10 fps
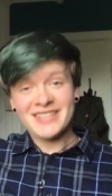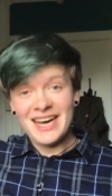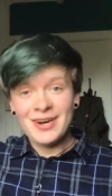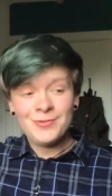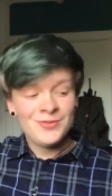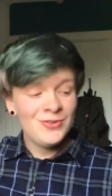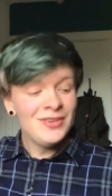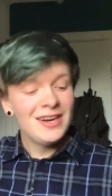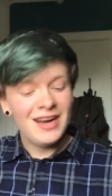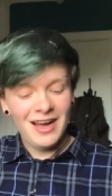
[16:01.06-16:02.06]
was
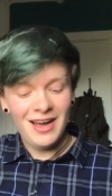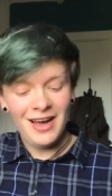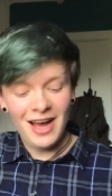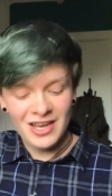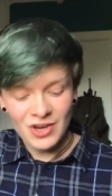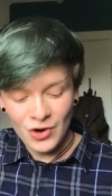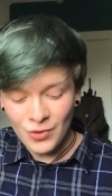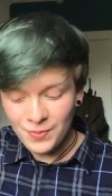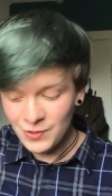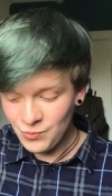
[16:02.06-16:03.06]
helpful. I
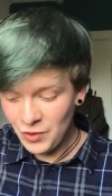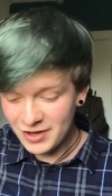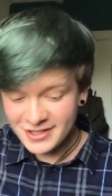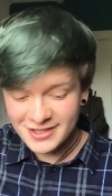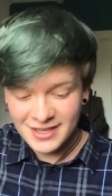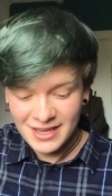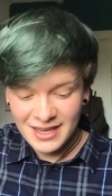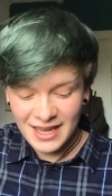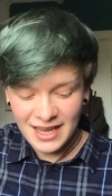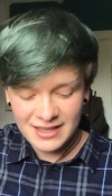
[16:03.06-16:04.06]
hope it was.
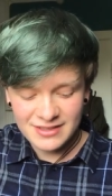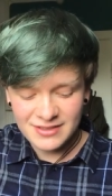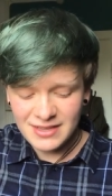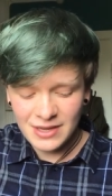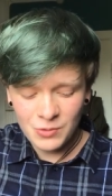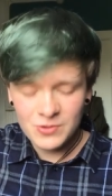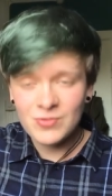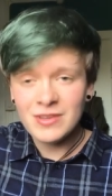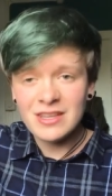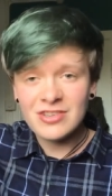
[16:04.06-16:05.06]
It was
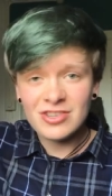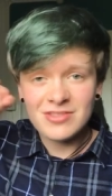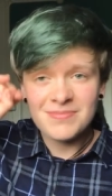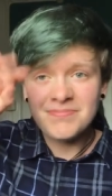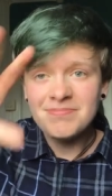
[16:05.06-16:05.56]
really just